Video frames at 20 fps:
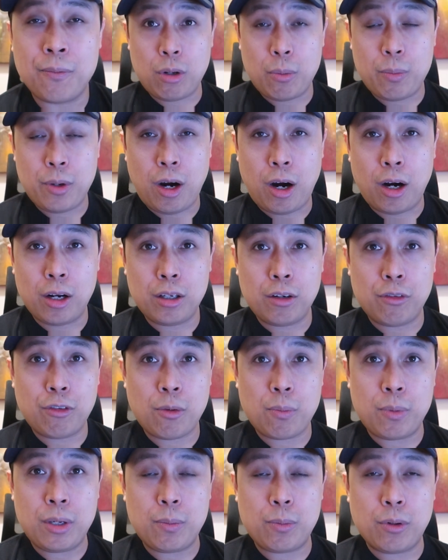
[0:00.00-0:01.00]
It will be harder
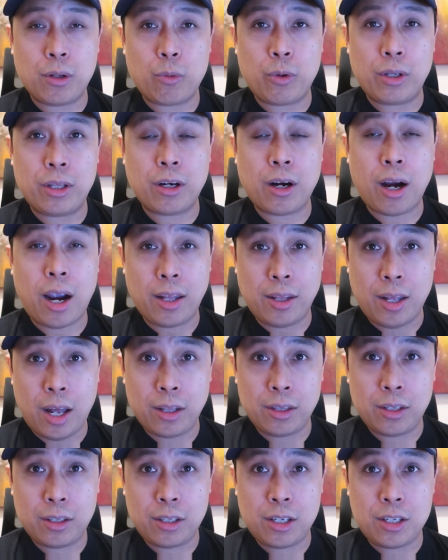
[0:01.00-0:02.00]
for people with their
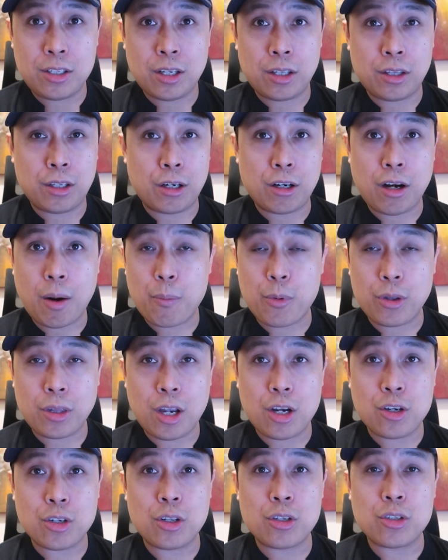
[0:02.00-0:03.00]
identities and their
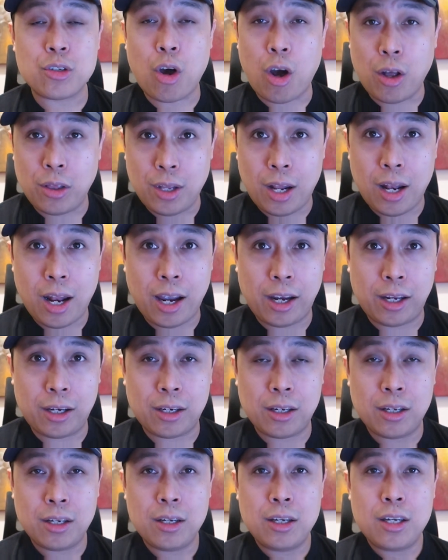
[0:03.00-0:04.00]
reputations on the
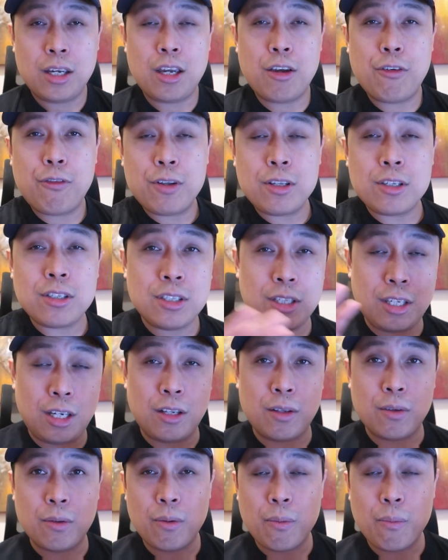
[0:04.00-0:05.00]
line if it's
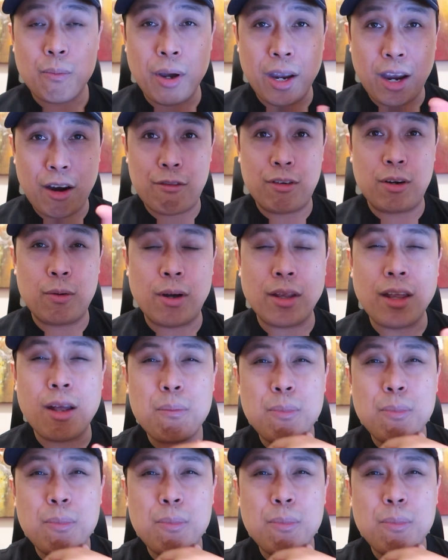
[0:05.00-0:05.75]
seen by everyone.